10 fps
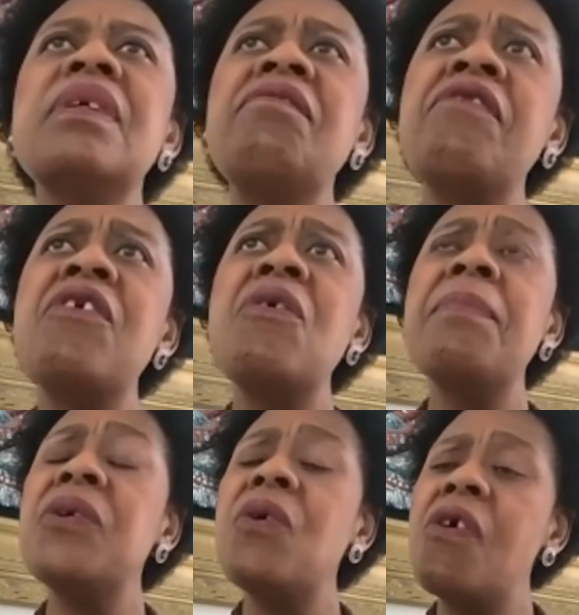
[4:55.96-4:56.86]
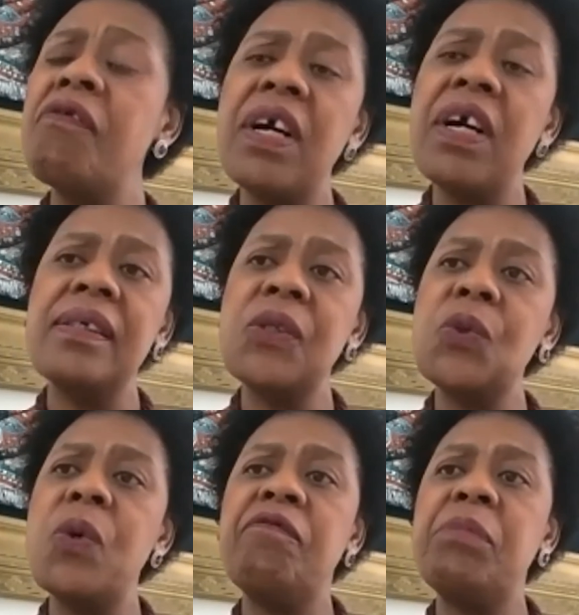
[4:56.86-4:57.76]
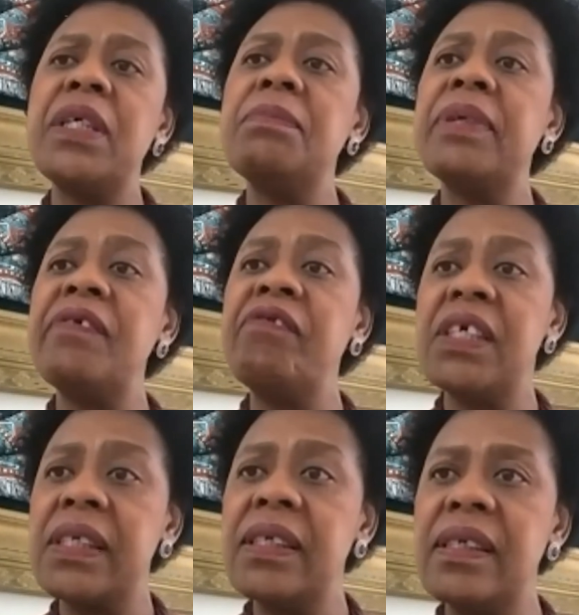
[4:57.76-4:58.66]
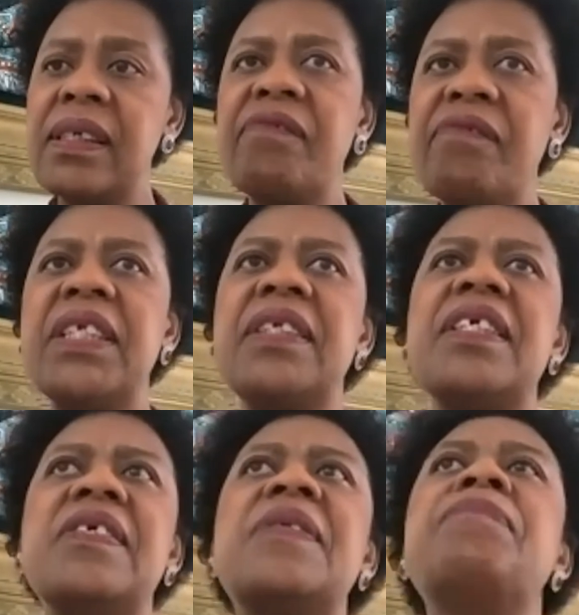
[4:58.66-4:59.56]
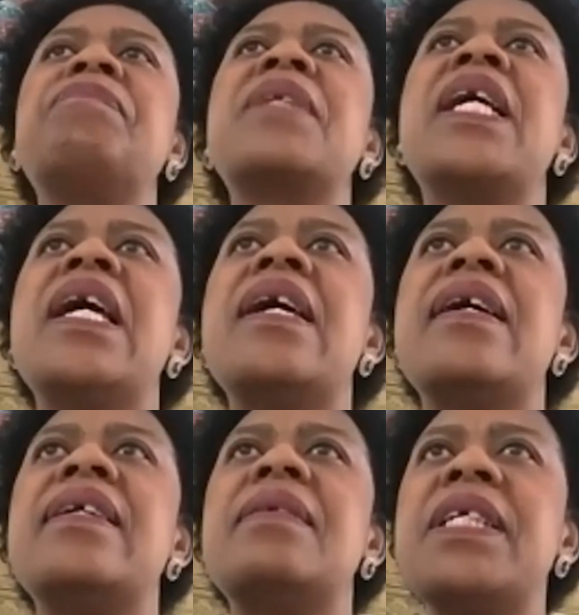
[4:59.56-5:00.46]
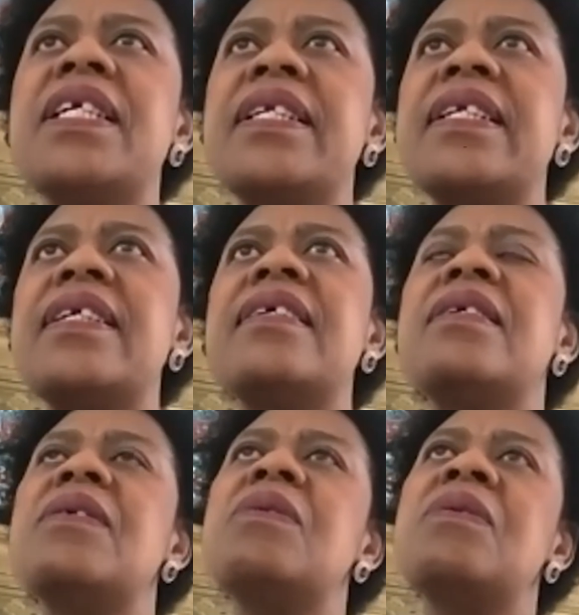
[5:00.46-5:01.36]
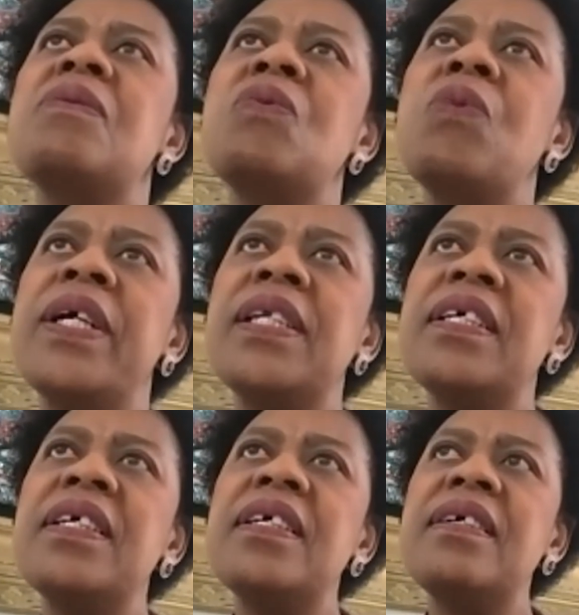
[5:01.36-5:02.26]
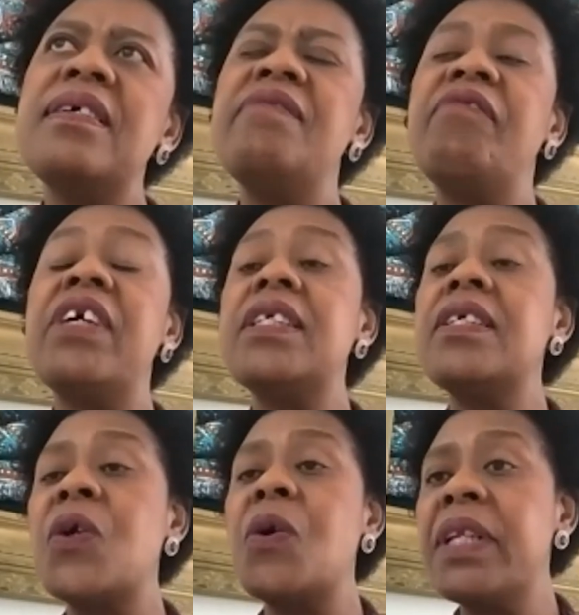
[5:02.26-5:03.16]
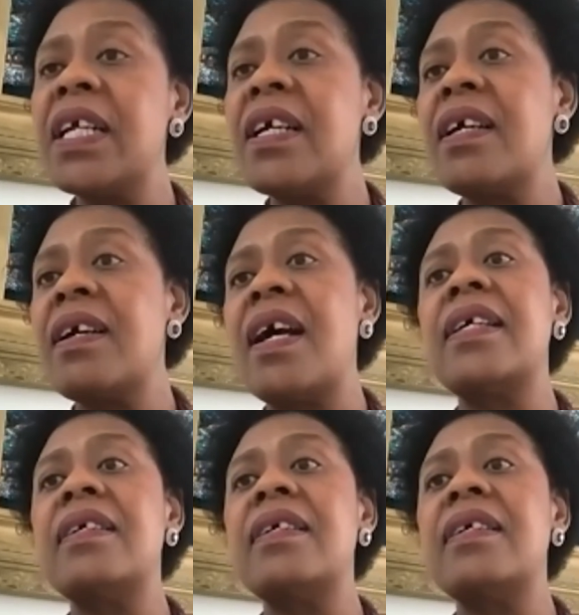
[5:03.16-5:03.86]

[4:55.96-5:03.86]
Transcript: for many of us who have been previously disadvantaged. And immediately, Wendy invited Nomhle, I